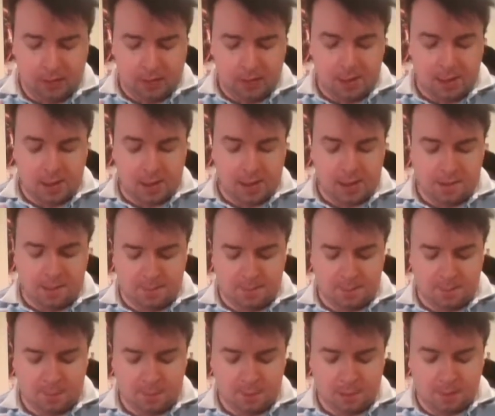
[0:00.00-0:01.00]

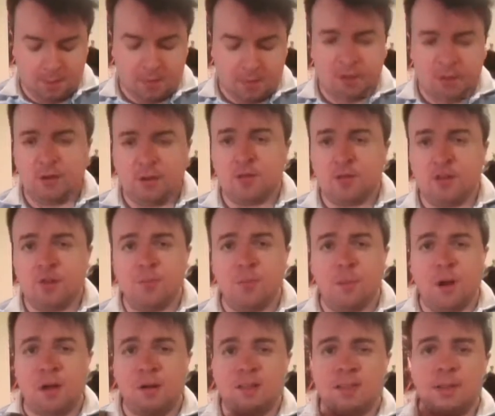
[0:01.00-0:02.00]
But the overall
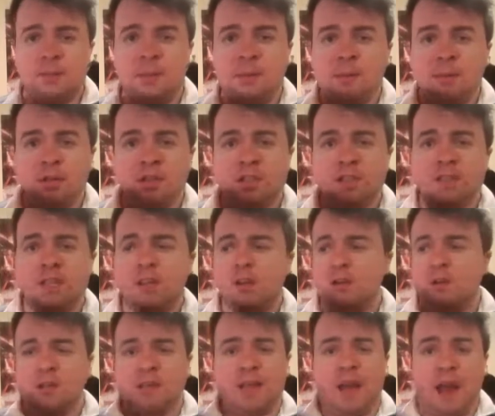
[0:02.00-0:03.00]
box set, people just say,
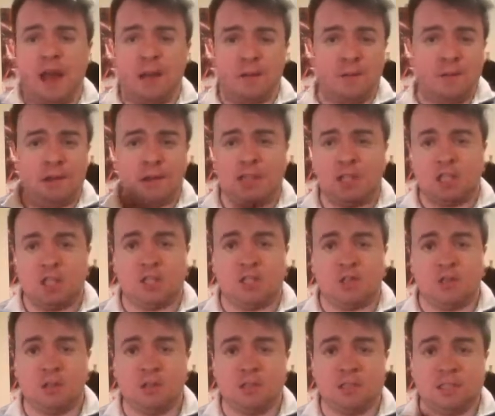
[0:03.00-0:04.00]
oh, it's average, and just
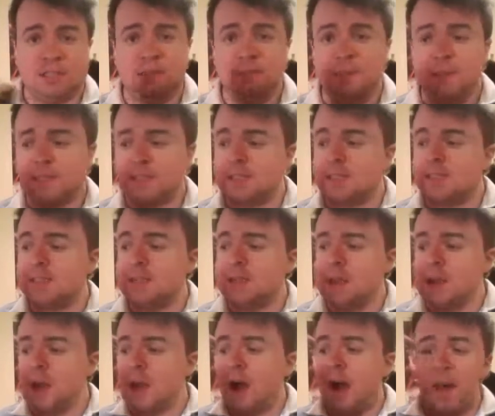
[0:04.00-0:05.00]
sort of dismiss it.
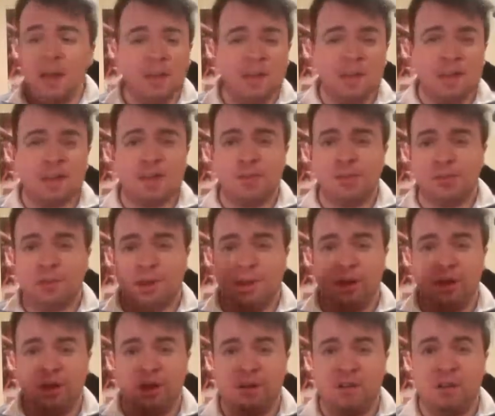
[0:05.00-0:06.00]
I think it's pretty
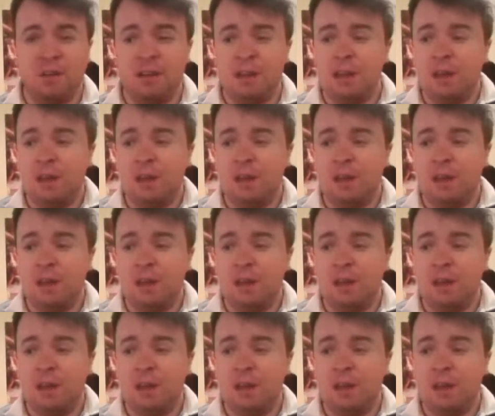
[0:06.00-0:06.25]
good.